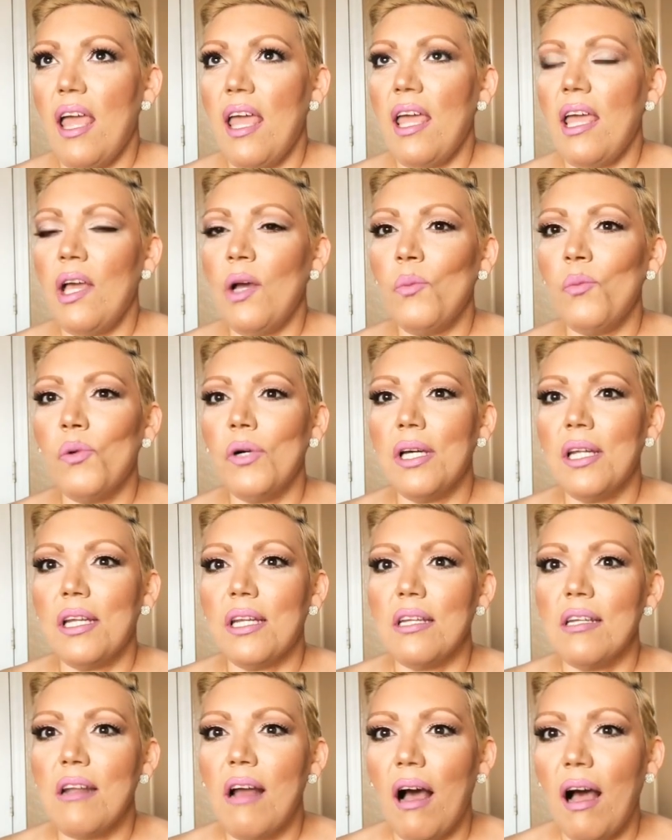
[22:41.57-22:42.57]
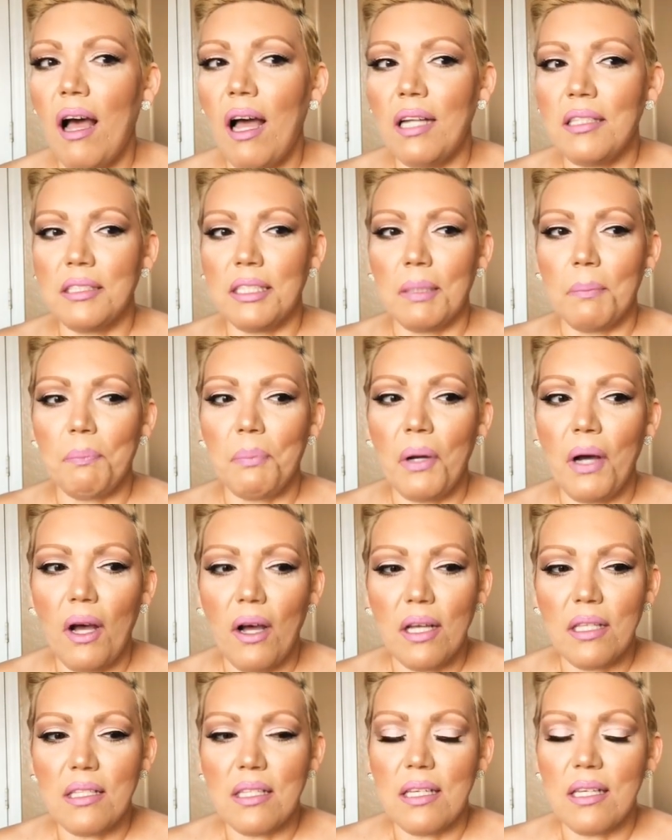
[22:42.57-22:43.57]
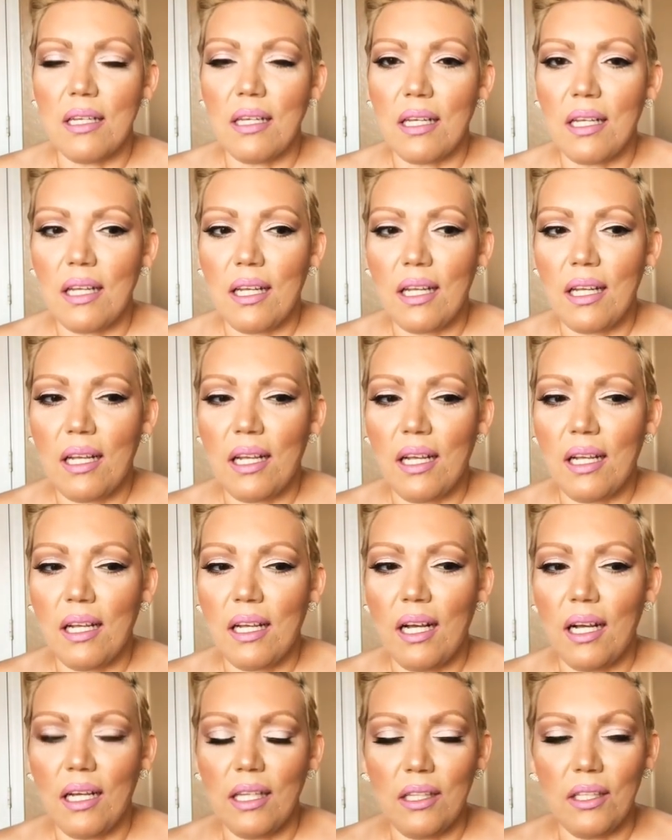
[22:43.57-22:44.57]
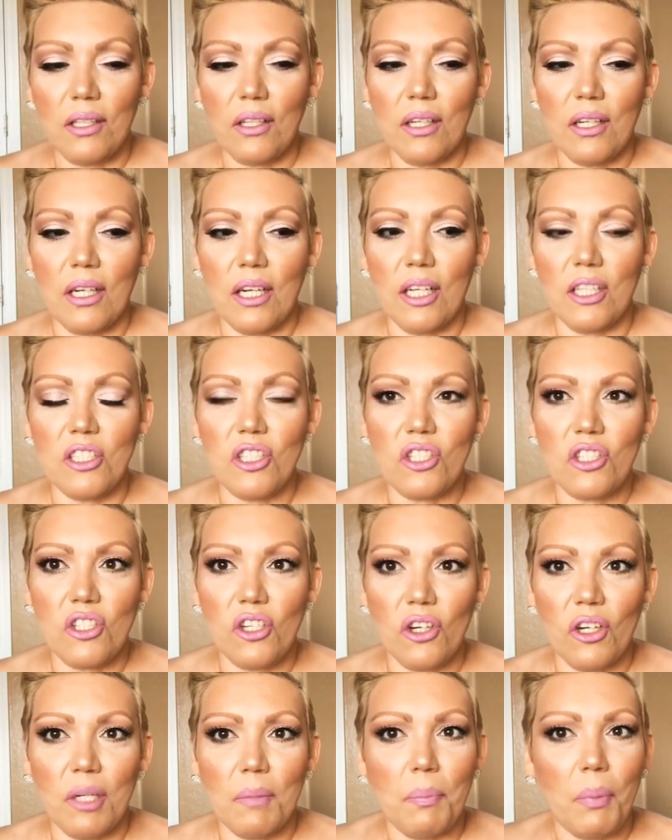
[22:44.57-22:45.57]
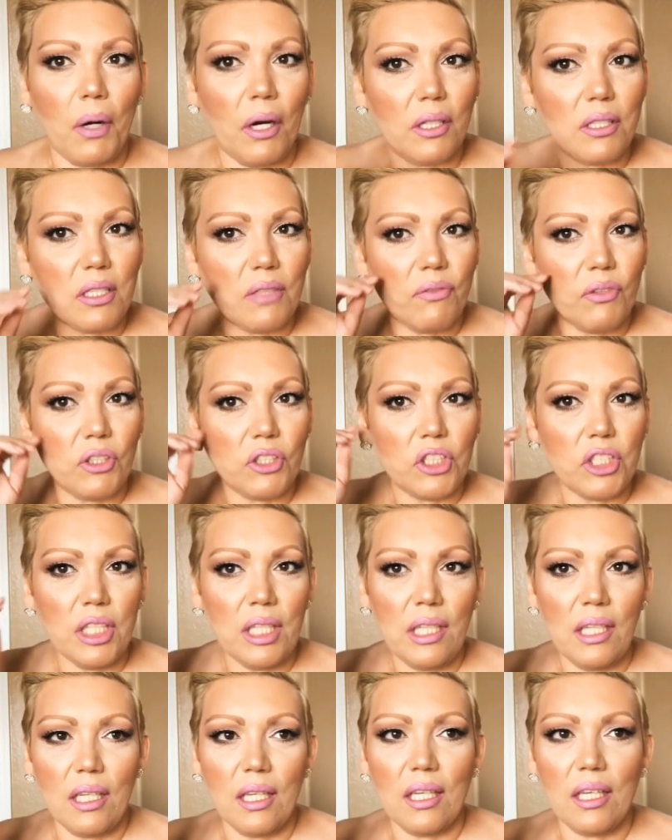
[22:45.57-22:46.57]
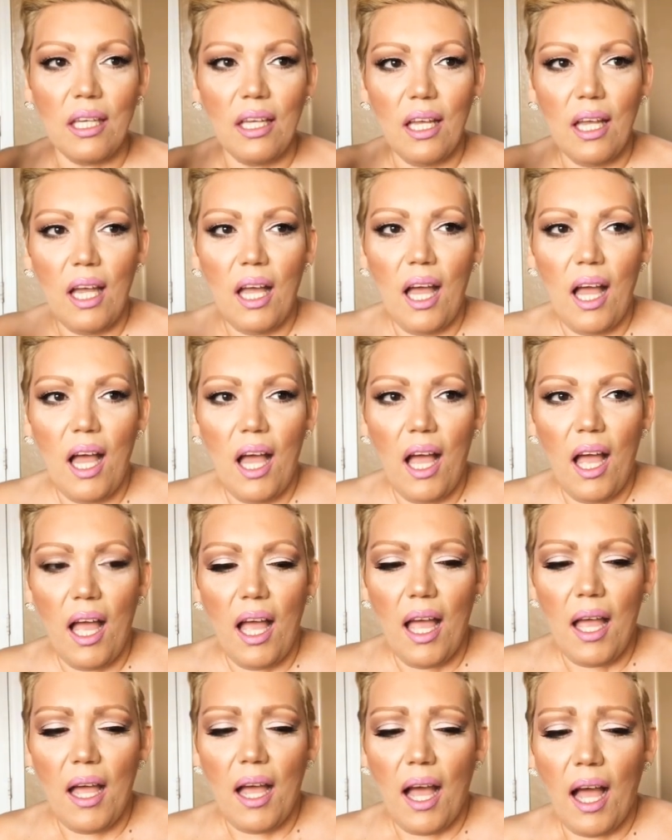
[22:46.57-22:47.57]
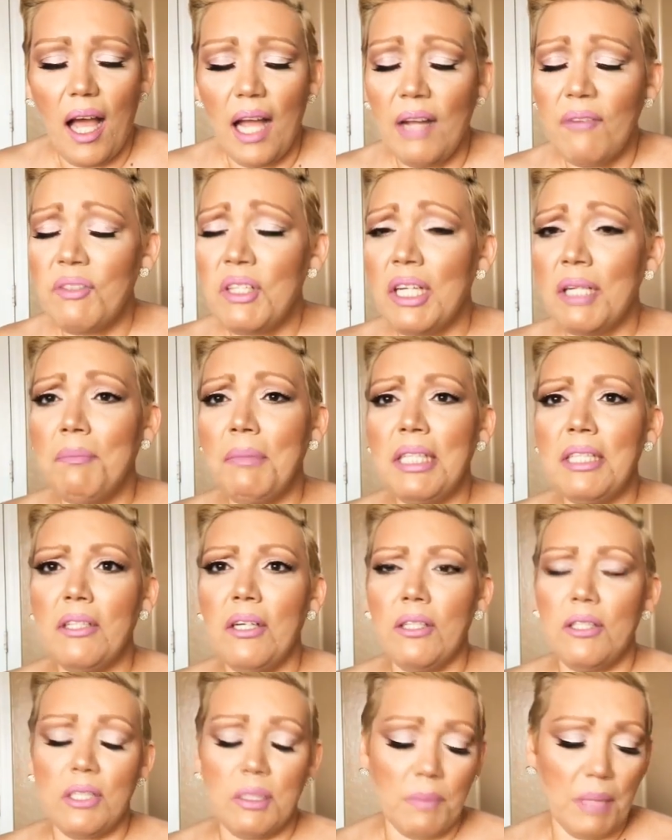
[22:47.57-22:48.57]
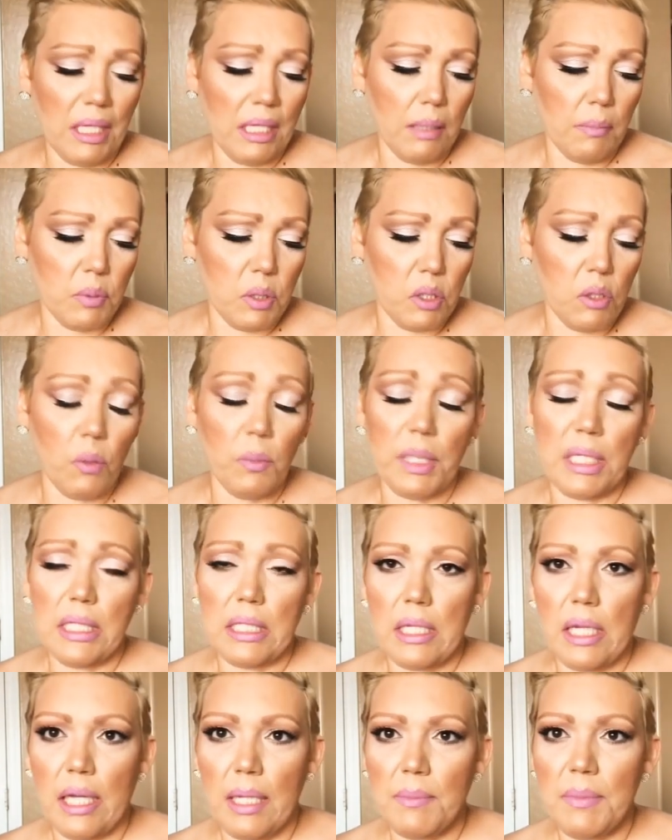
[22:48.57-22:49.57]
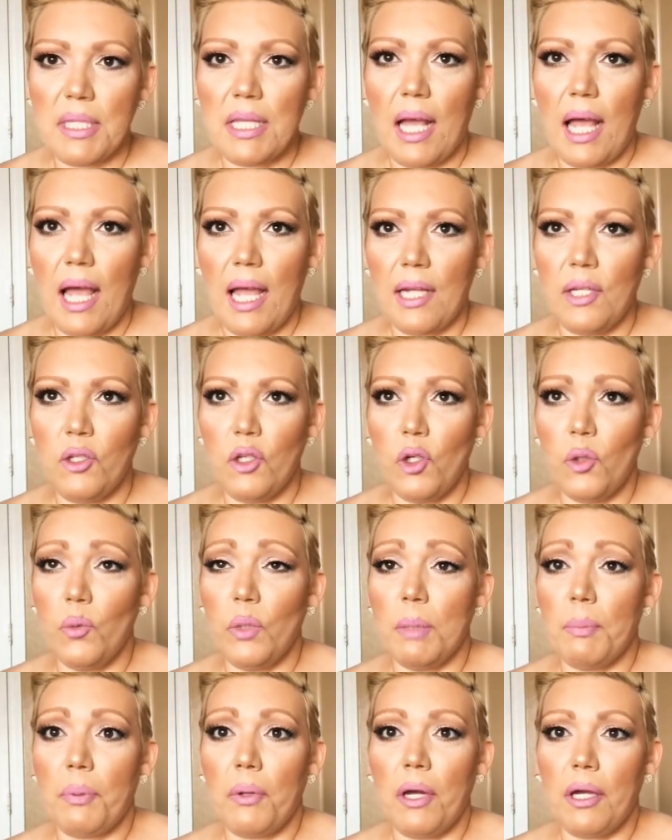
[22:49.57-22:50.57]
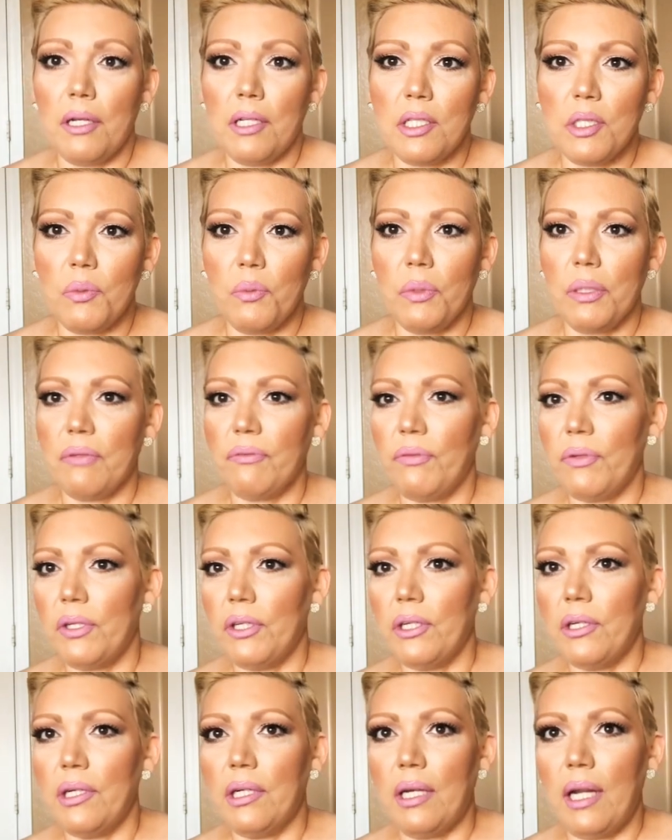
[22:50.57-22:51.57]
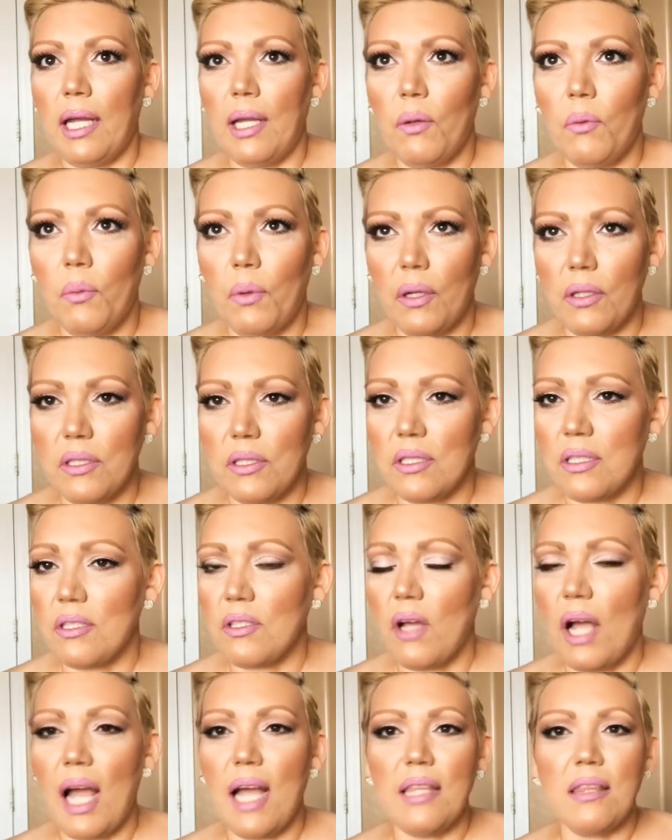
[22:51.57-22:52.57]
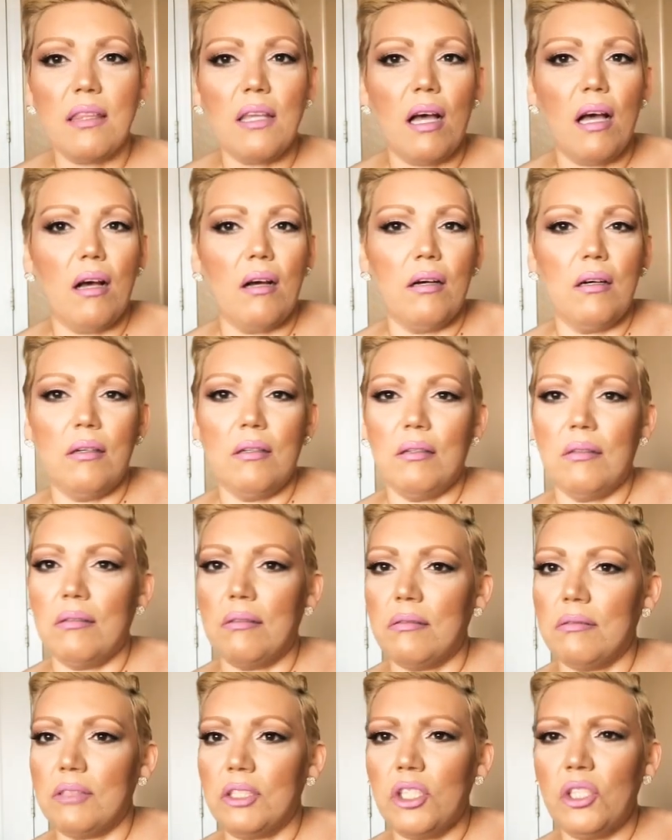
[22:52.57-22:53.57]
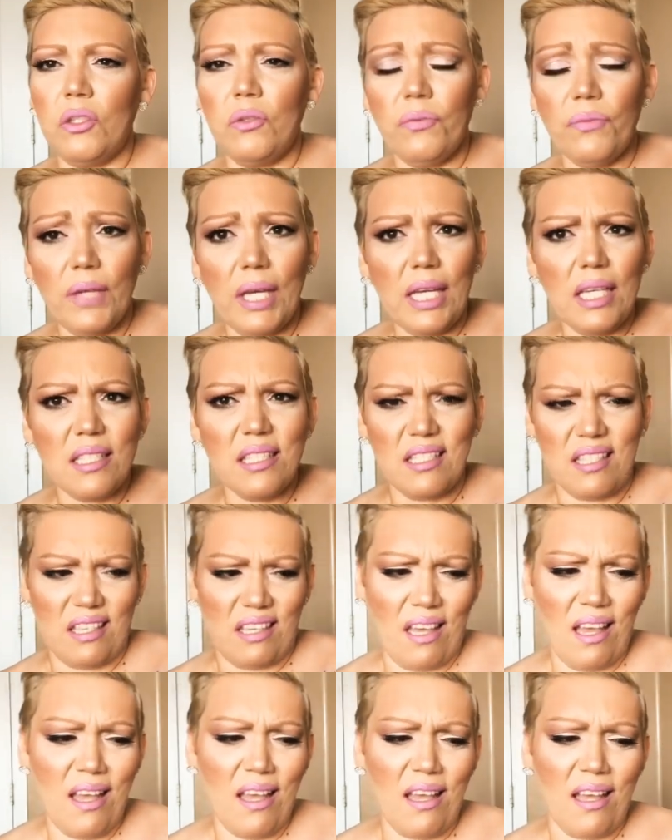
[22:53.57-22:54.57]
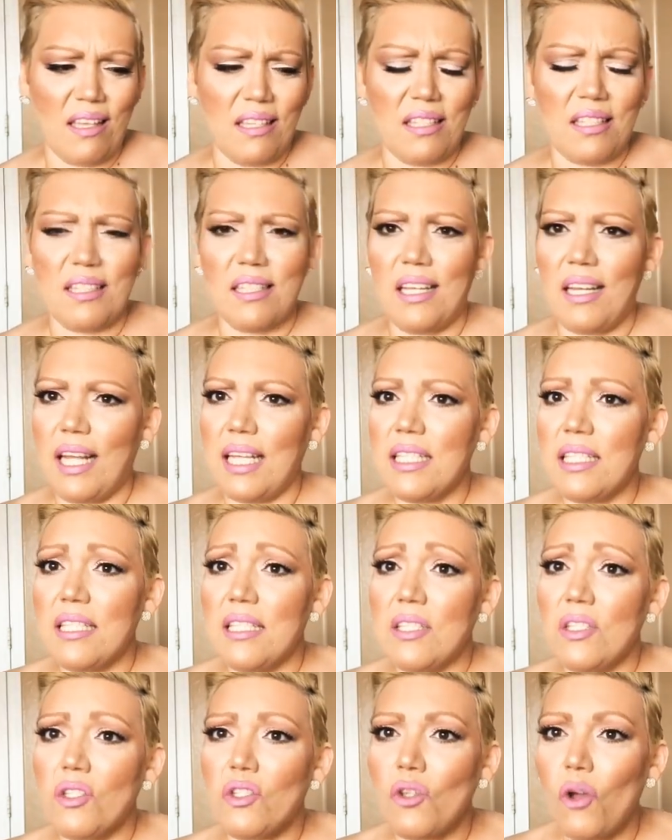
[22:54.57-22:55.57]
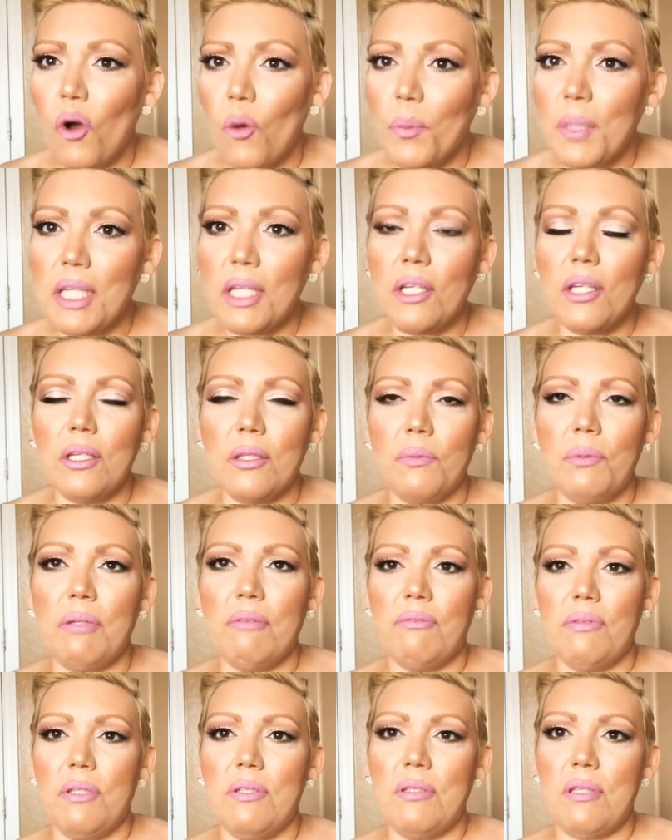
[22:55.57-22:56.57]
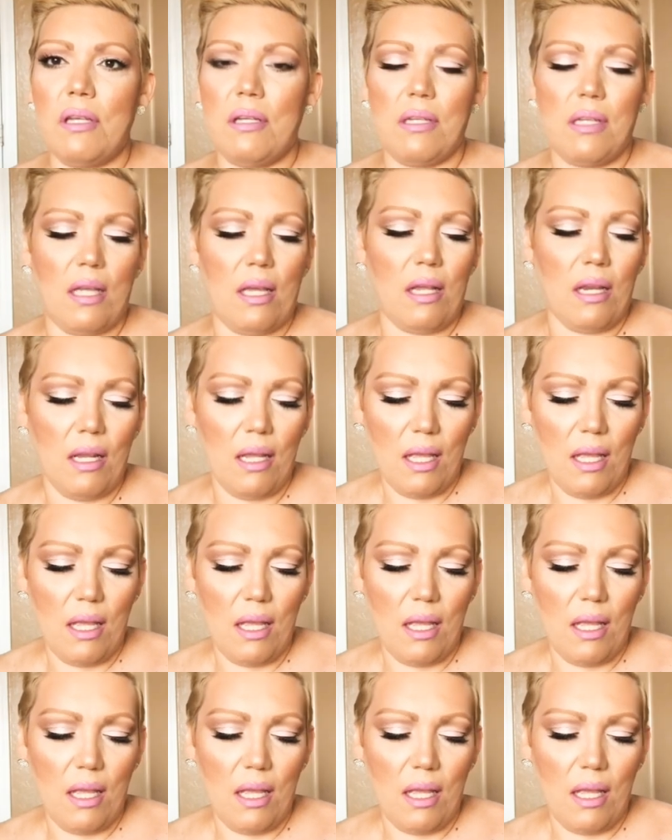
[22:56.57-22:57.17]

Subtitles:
It would not deposit color on certain parts of her cheek. I've done my daughter's makeup so many times that I know what products work for her, and like, so I thought, oh, Too Faced, yes. And I see so many good reviews on it.